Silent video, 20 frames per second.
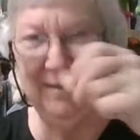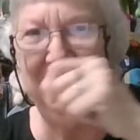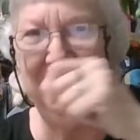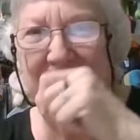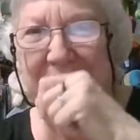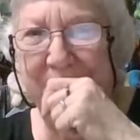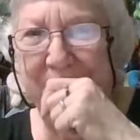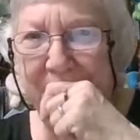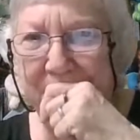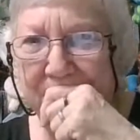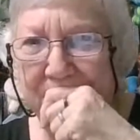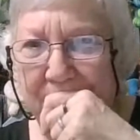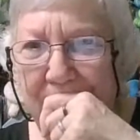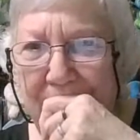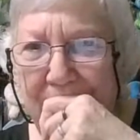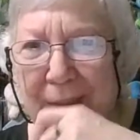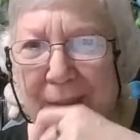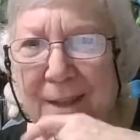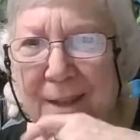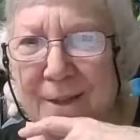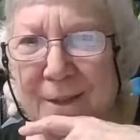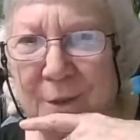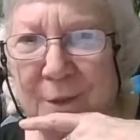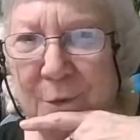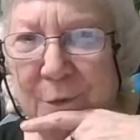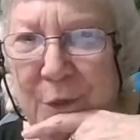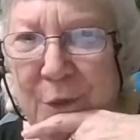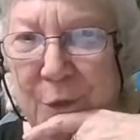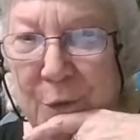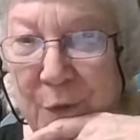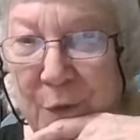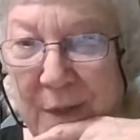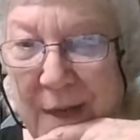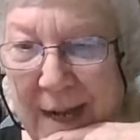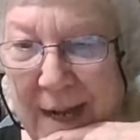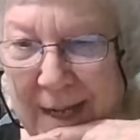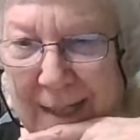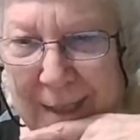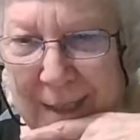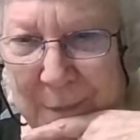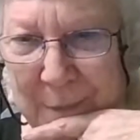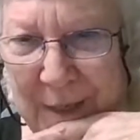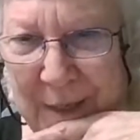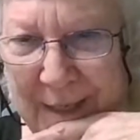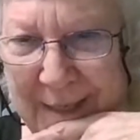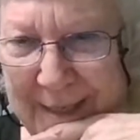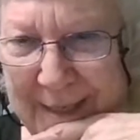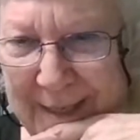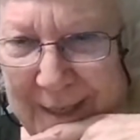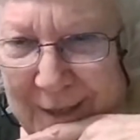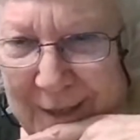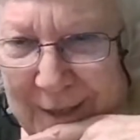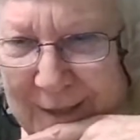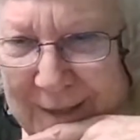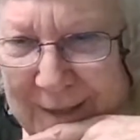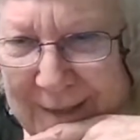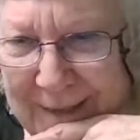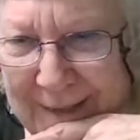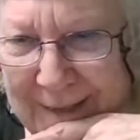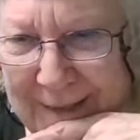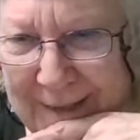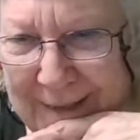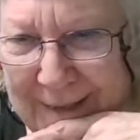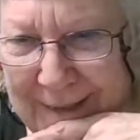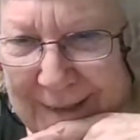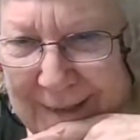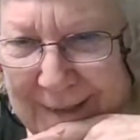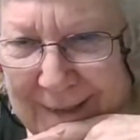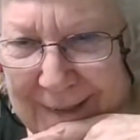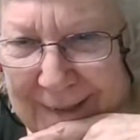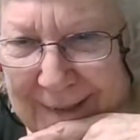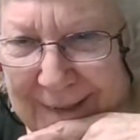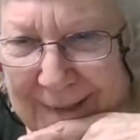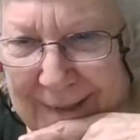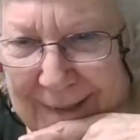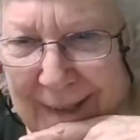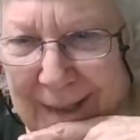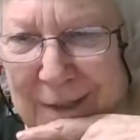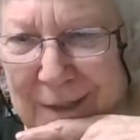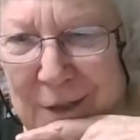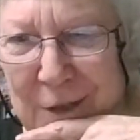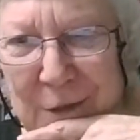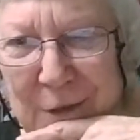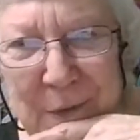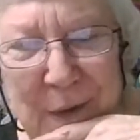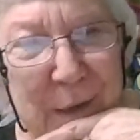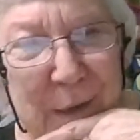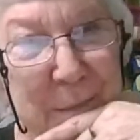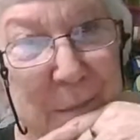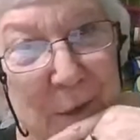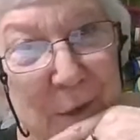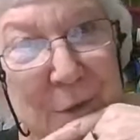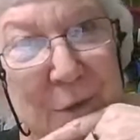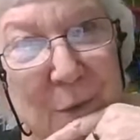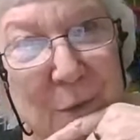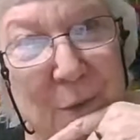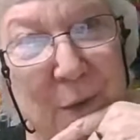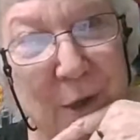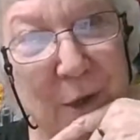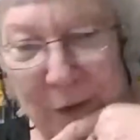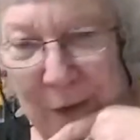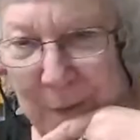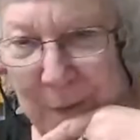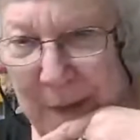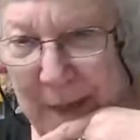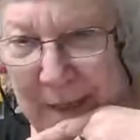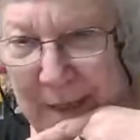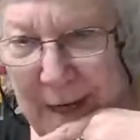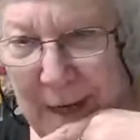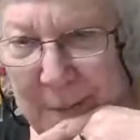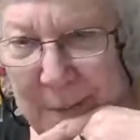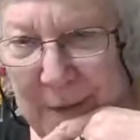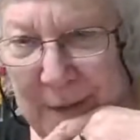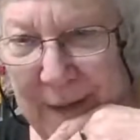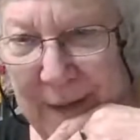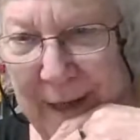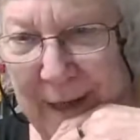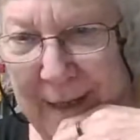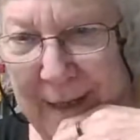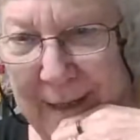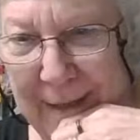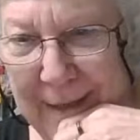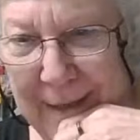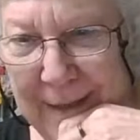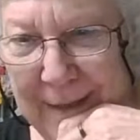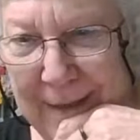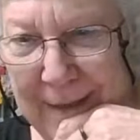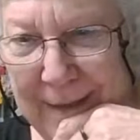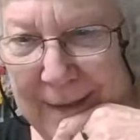her. So you got it, my dear. And you are most welcome. And I'm glad.